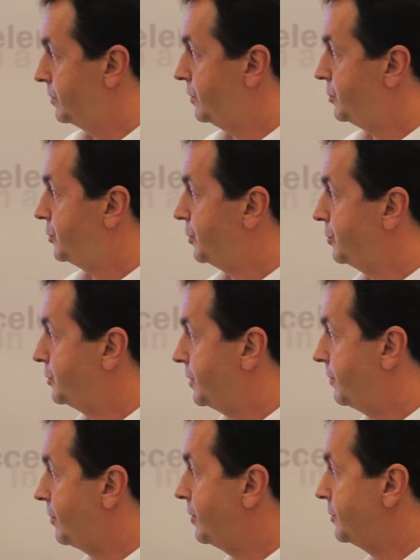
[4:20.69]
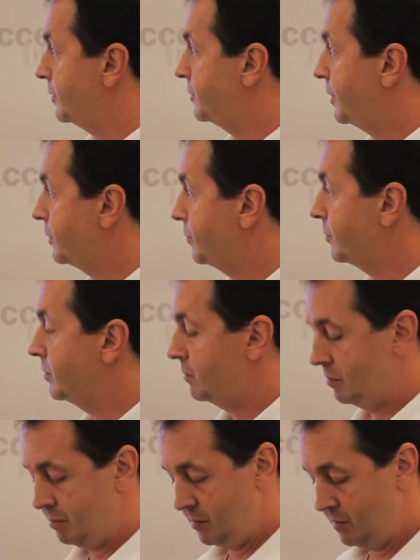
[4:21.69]
This shows a very successful
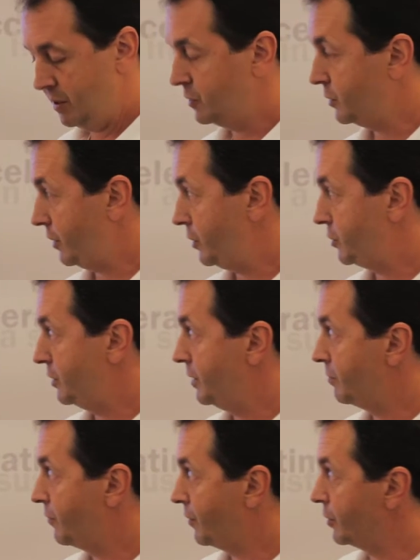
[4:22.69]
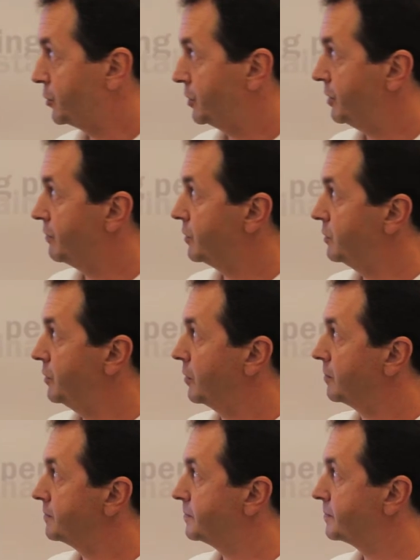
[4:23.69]
installation and function of the
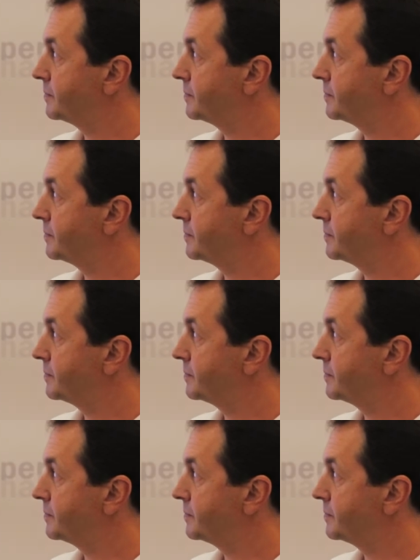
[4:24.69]
seal.